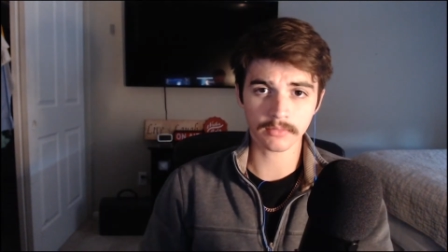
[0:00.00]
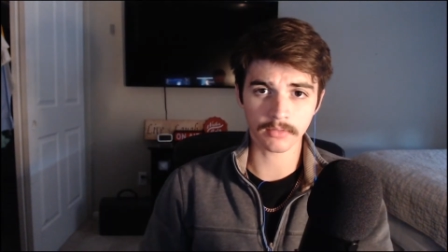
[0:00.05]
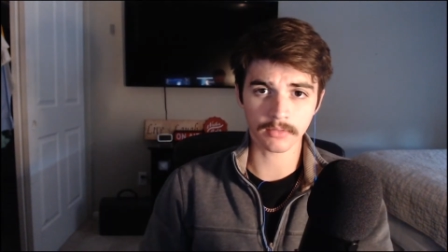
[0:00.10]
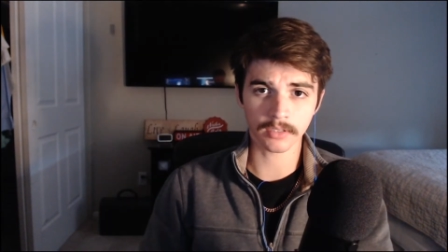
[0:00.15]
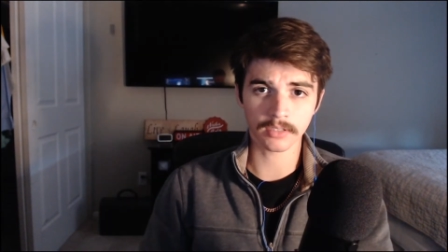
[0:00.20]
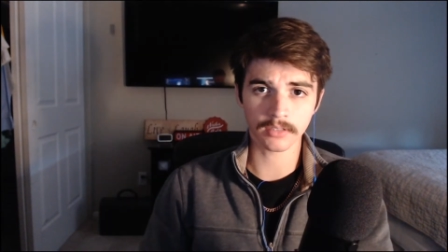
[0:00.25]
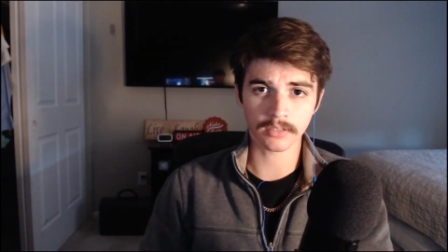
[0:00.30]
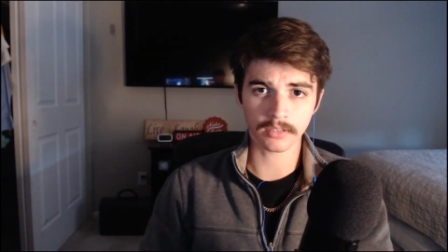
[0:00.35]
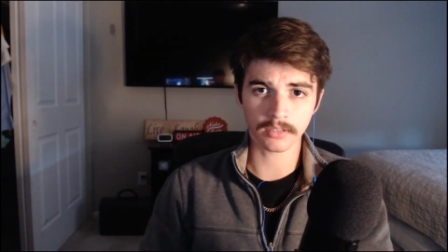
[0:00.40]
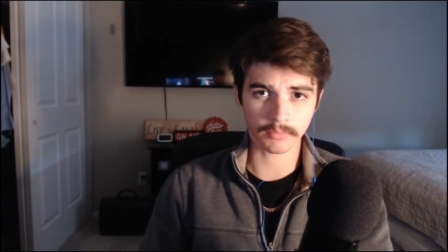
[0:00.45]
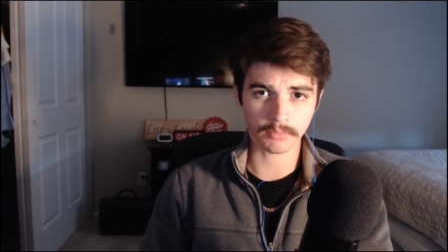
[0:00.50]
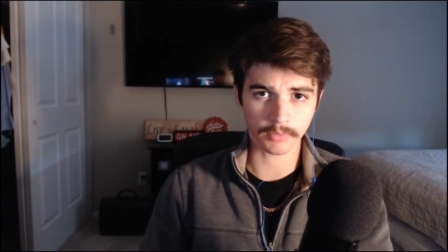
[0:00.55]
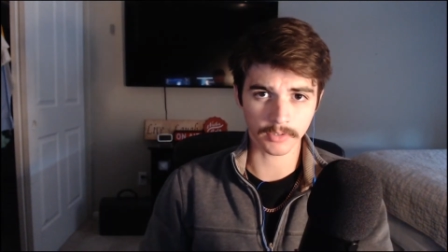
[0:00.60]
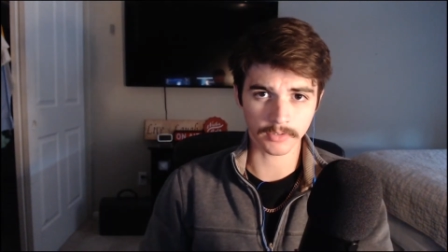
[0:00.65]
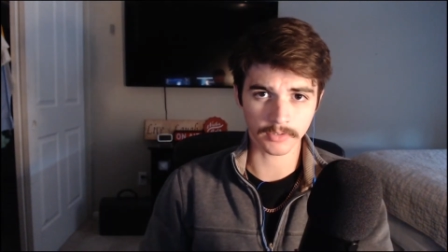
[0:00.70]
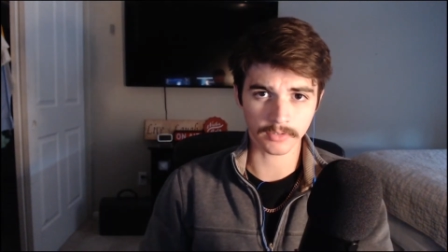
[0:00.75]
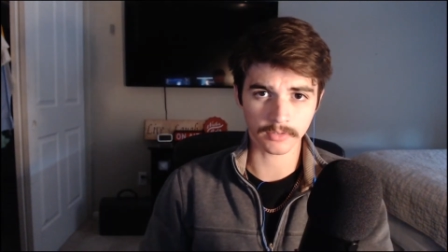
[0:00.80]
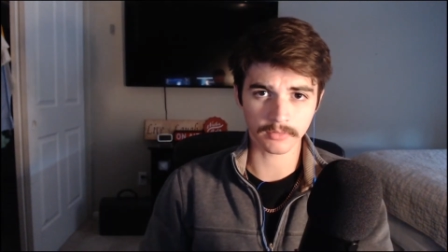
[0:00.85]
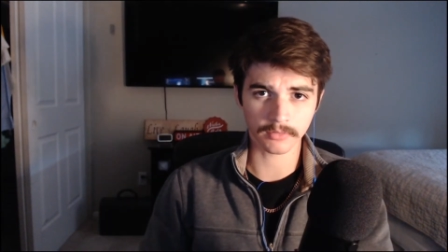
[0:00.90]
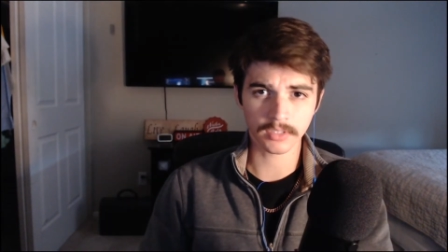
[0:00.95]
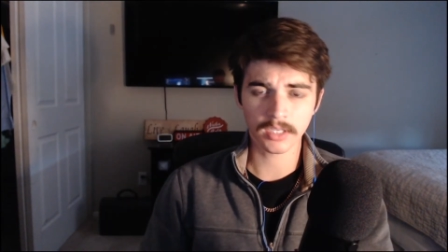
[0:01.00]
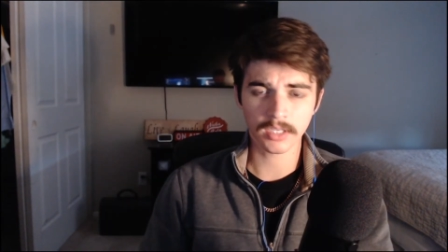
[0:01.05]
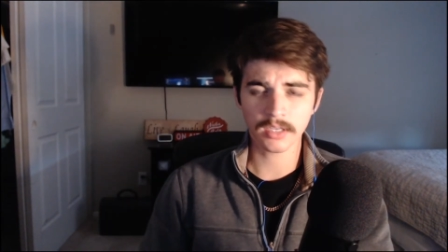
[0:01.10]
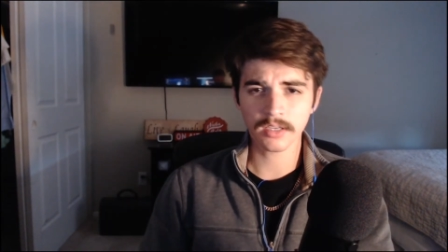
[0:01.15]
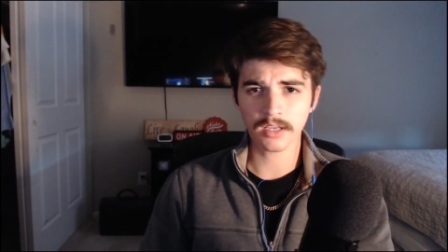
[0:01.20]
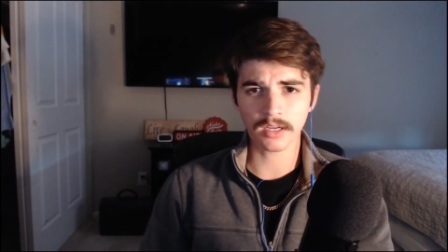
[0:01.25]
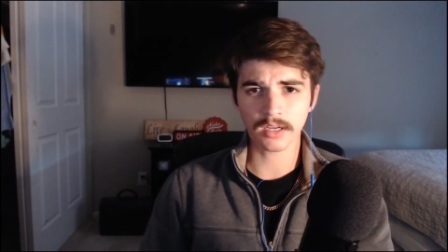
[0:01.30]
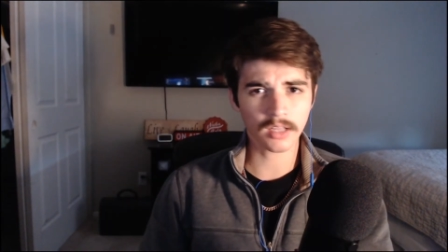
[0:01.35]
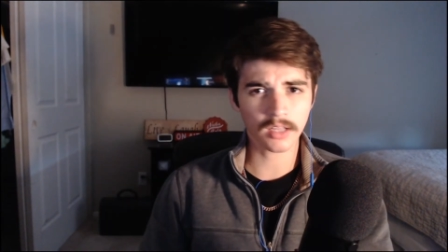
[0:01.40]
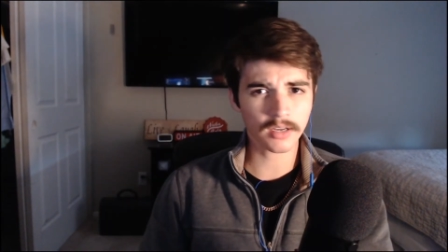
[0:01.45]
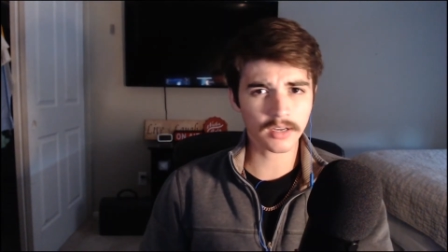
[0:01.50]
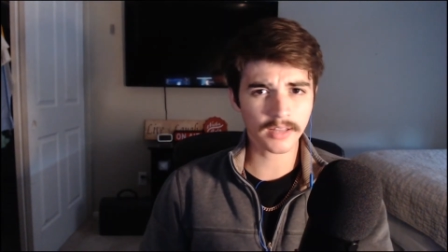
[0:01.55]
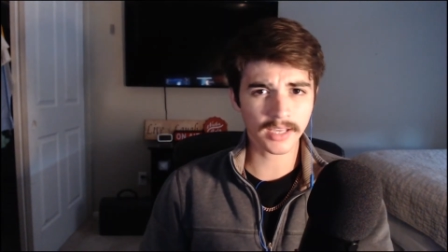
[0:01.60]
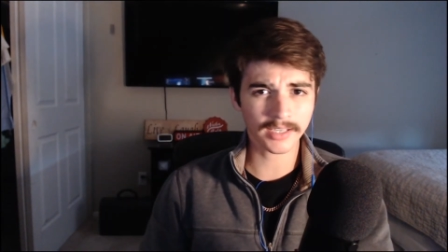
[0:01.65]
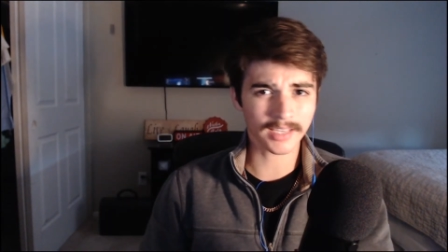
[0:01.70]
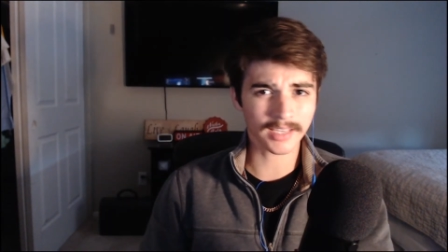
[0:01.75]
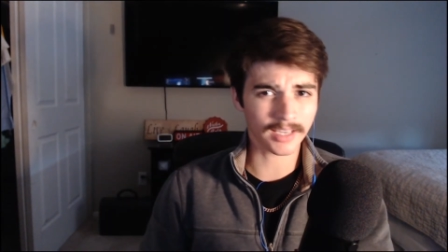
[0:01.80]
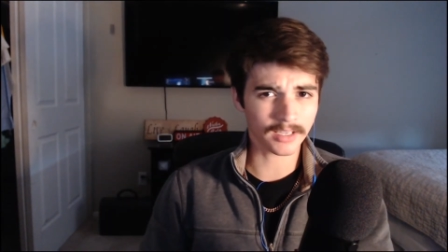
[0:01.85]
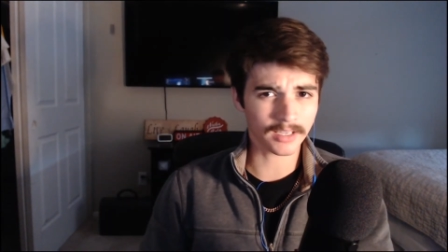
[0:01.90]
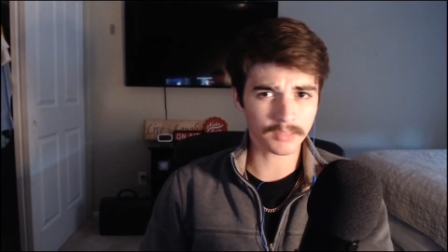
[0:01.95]
right, as a person, and a lot of
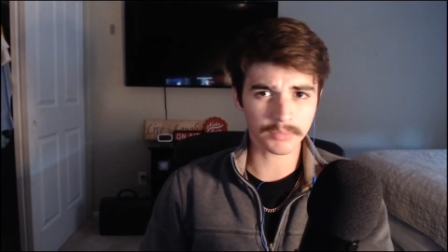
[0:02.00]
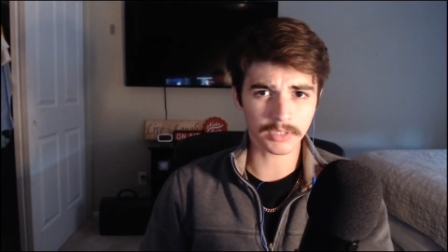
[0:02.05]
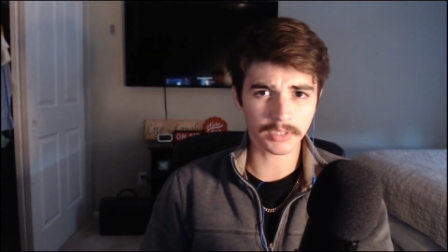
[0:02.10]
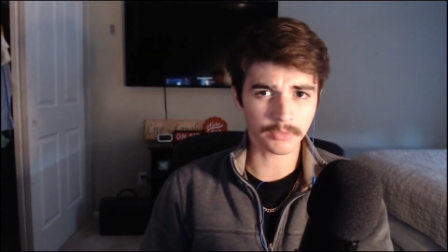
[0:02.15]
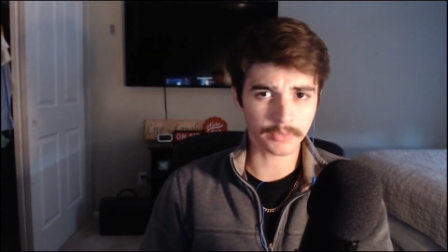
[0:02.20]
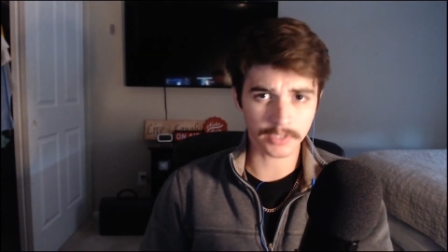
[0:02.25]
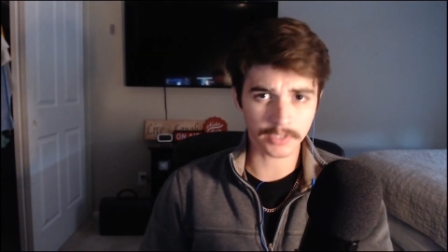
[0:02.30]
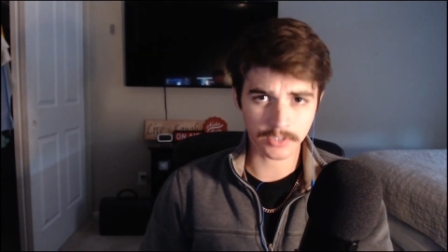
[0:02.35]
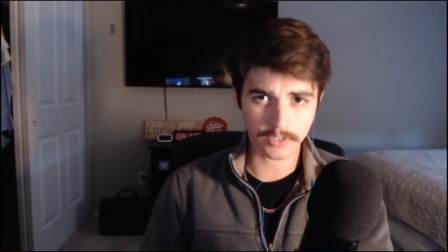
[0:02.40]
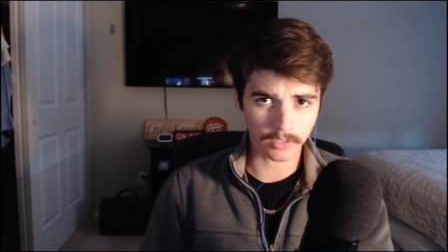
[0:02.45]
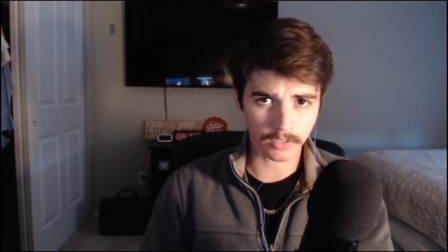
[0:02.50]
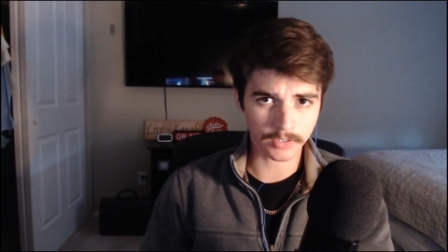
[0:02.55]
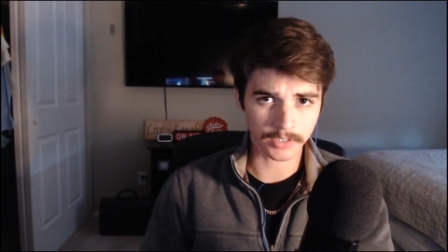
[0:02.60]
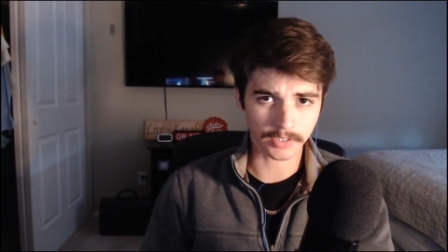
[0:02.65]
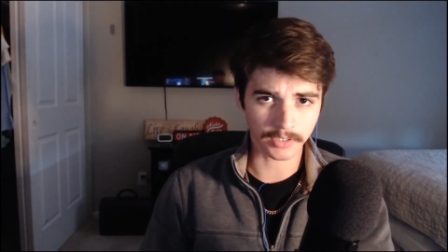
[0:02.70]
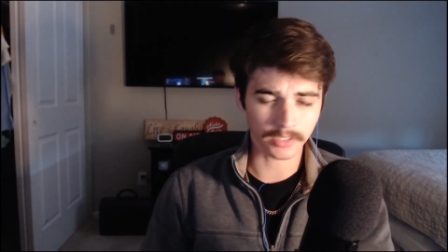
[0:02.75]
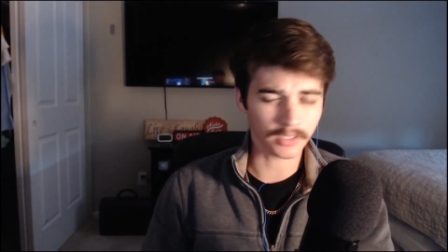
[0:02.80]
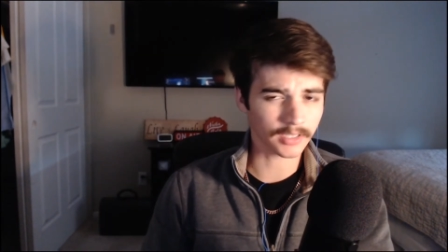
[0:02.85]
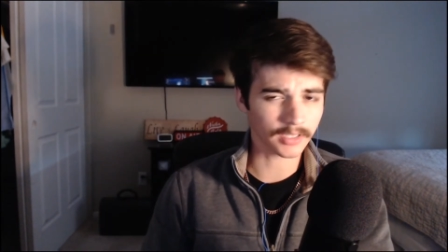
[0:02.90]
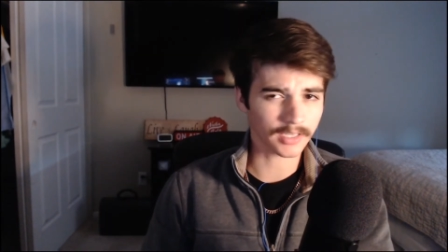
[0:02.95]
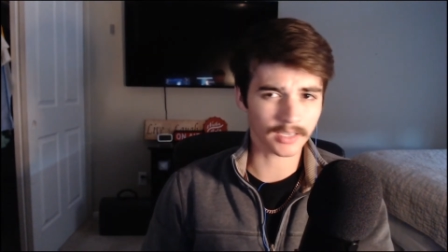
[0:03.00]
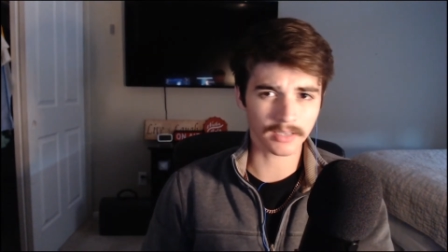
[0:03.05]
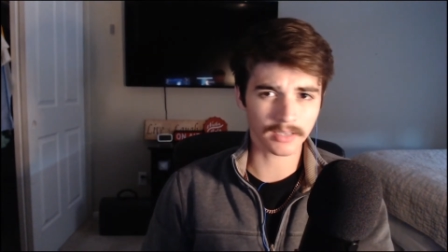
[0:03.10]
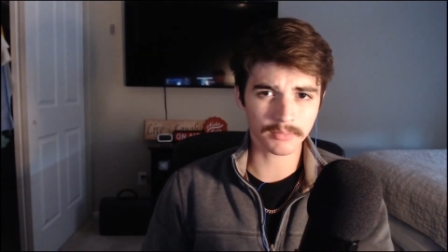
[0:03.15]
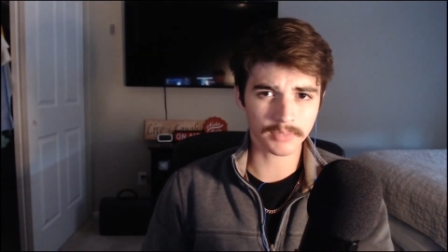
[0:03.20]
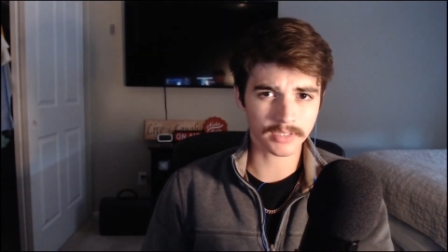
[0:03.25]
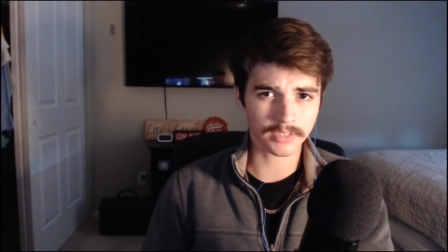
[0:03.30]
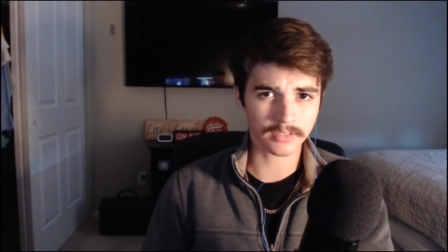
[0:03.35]
that can be recharging. It can be